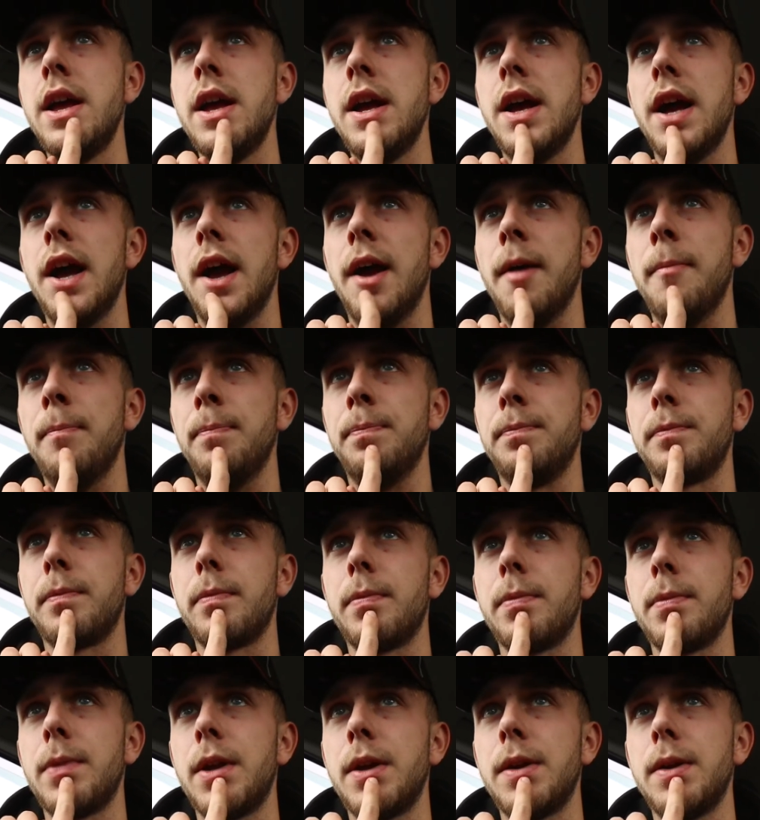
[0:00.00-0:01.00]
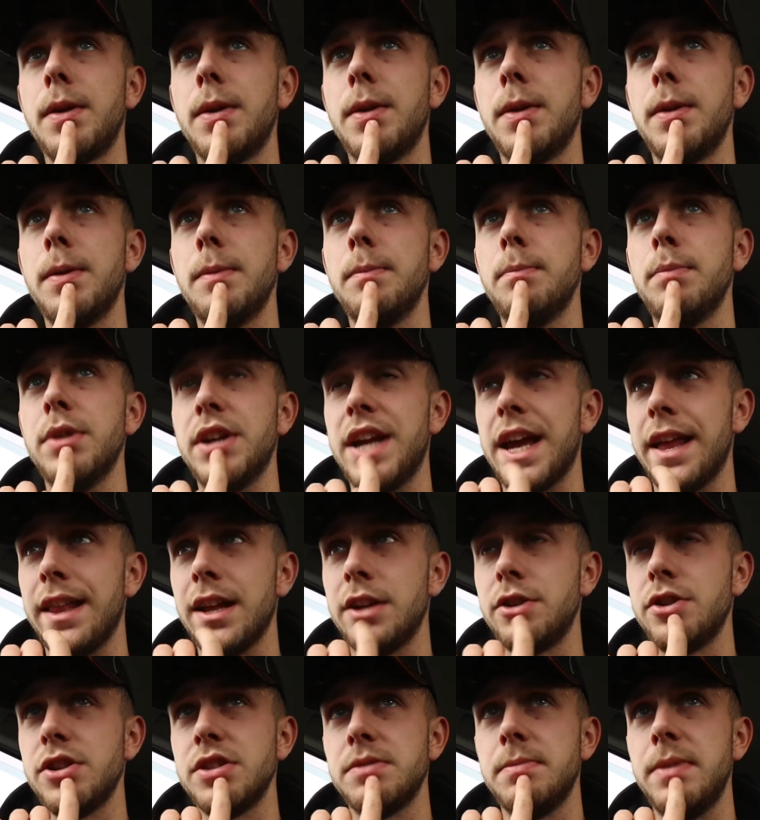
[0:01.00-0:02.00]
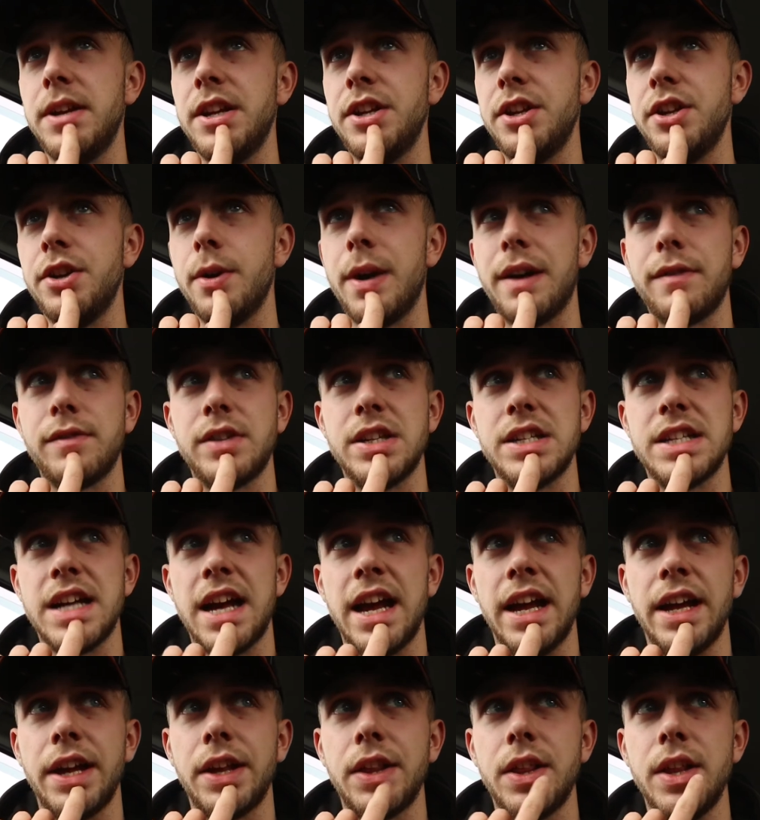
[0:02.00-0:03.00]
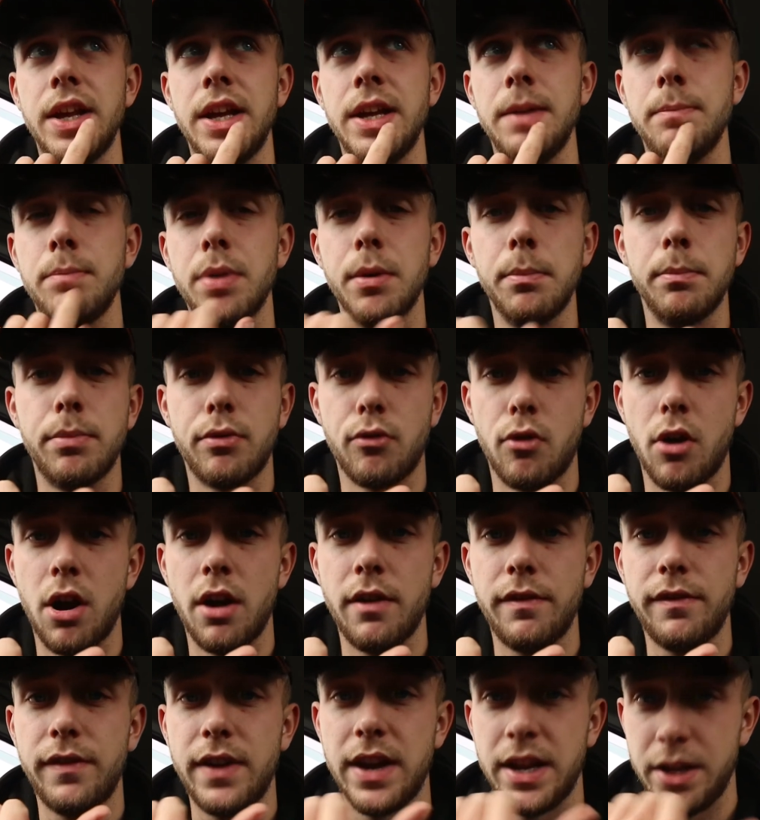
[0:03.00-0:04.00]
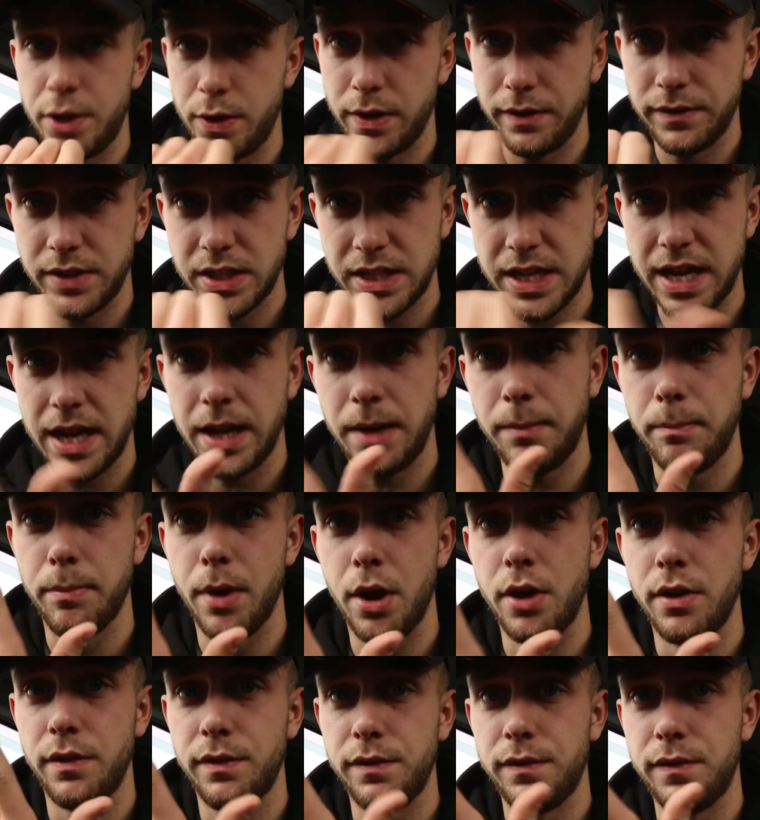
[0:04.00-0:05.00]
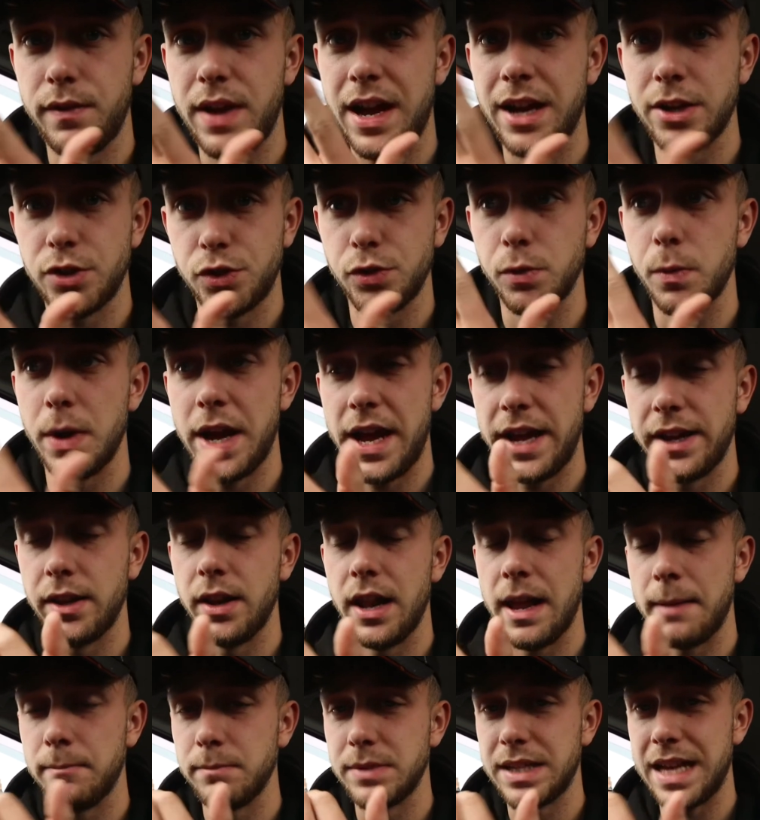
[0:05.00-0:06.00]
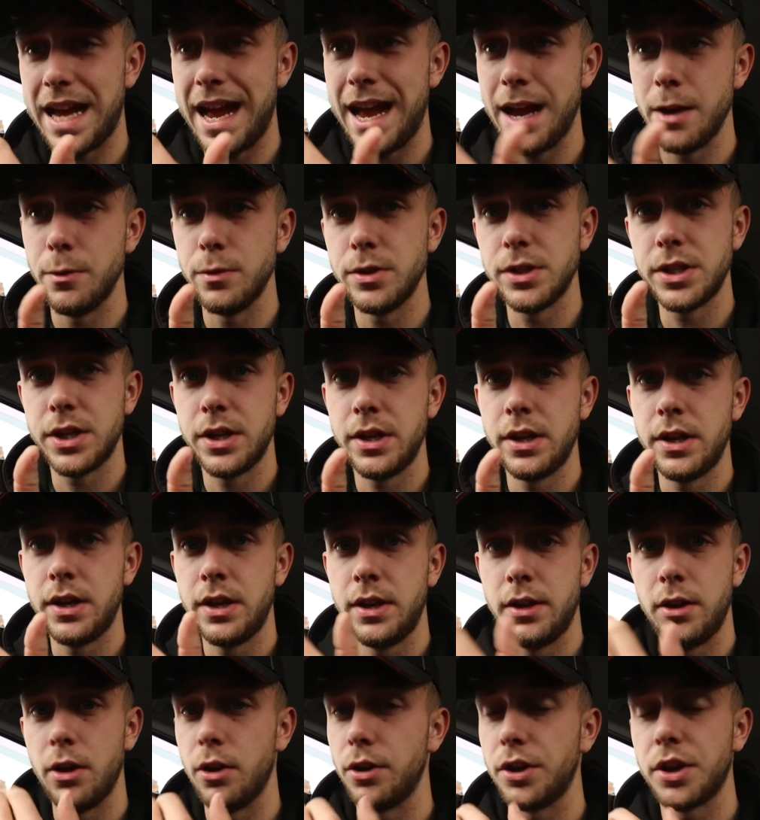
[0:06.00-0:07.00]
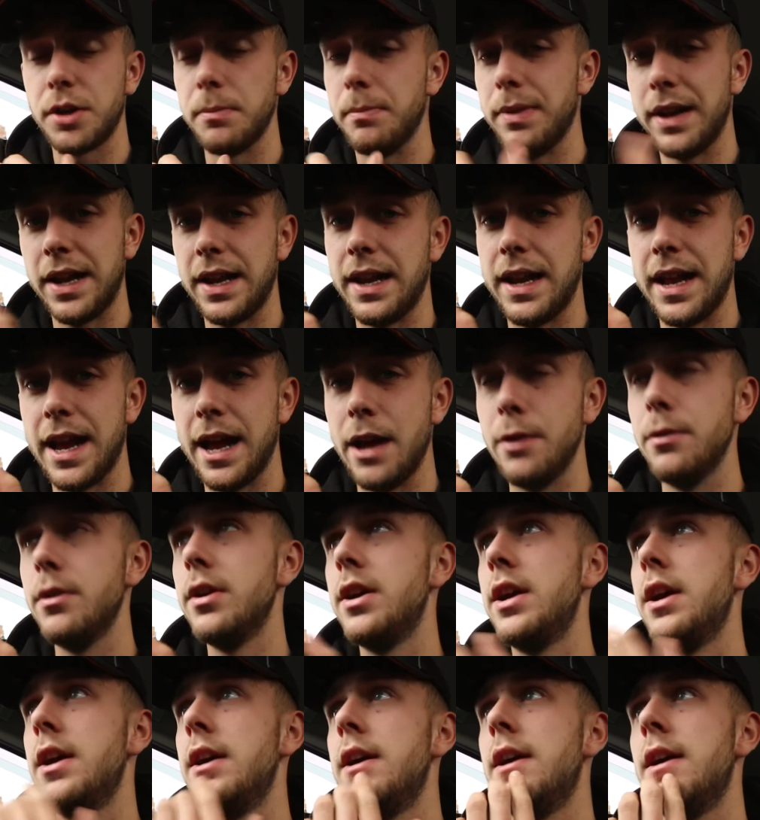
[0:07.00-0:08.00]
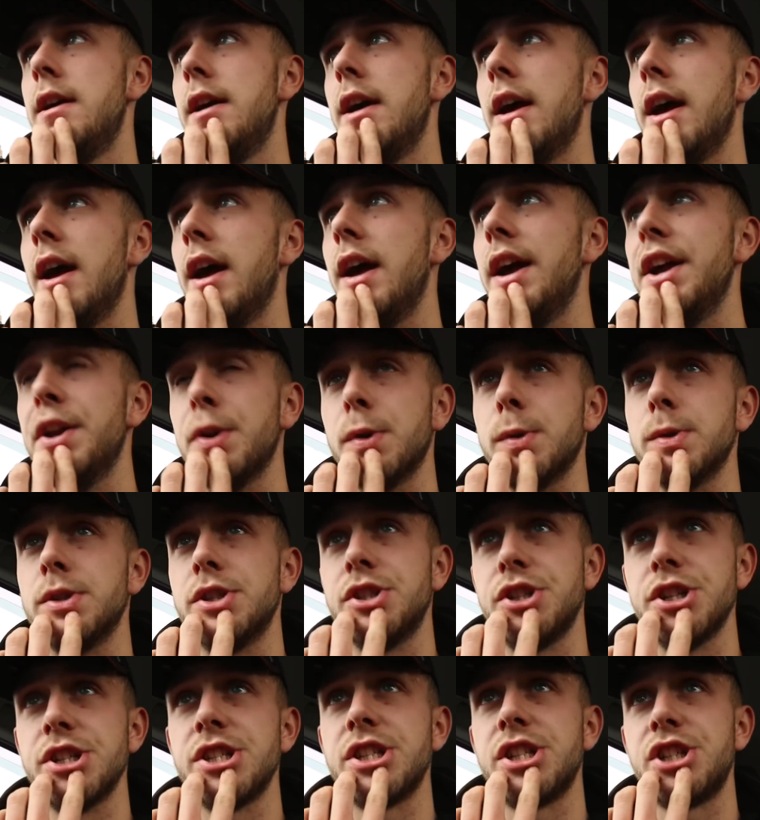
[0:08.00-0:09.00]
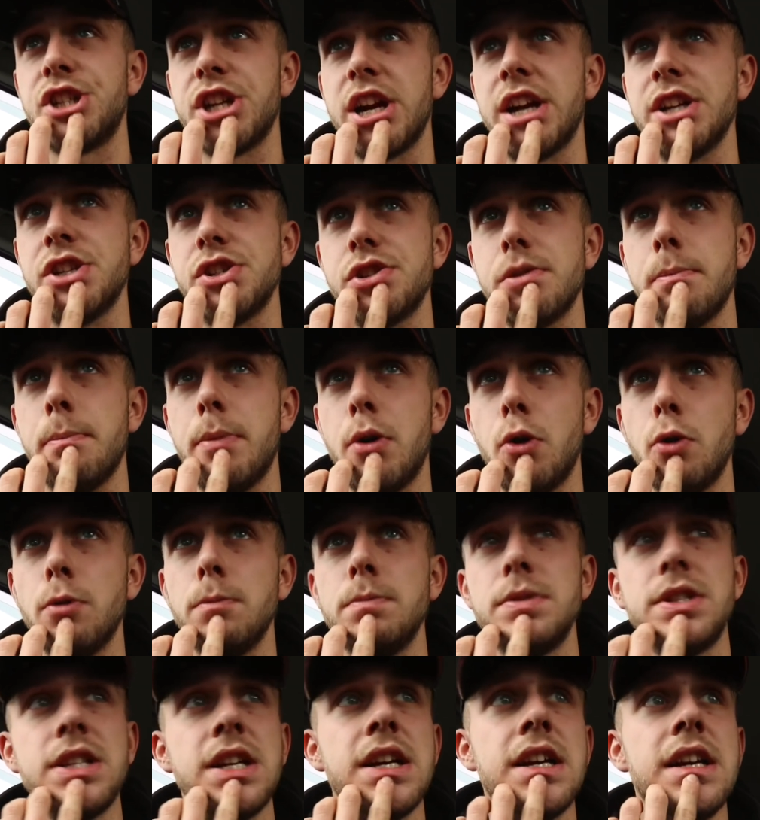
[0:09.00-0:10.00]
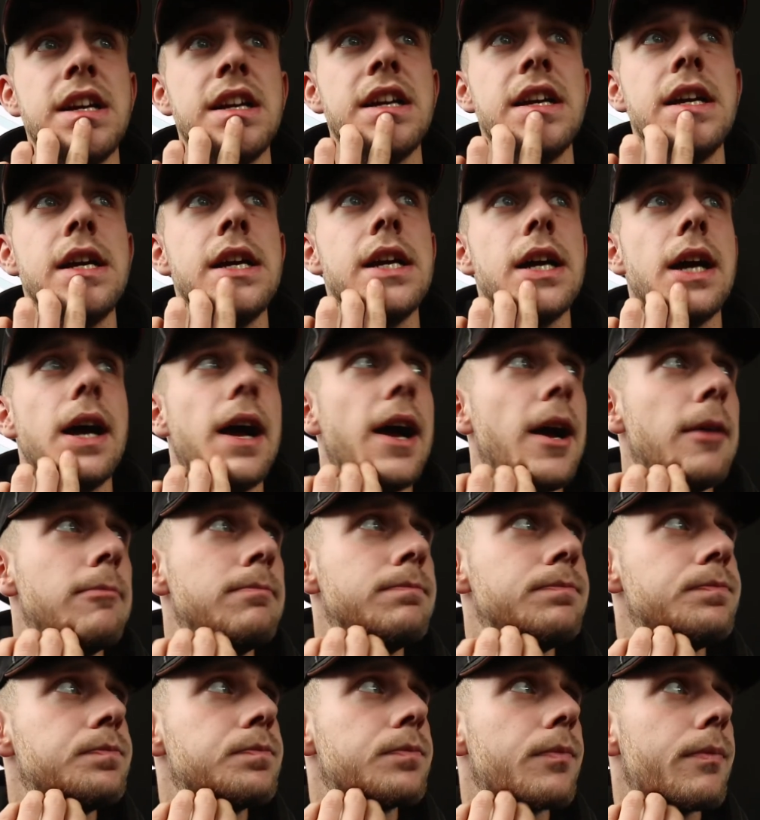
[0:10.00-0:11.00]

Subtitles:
But yeah, that does mean you have to take the bumper off and you have to take both actual headlamps out, like completely out, in order just to change some bulbs. So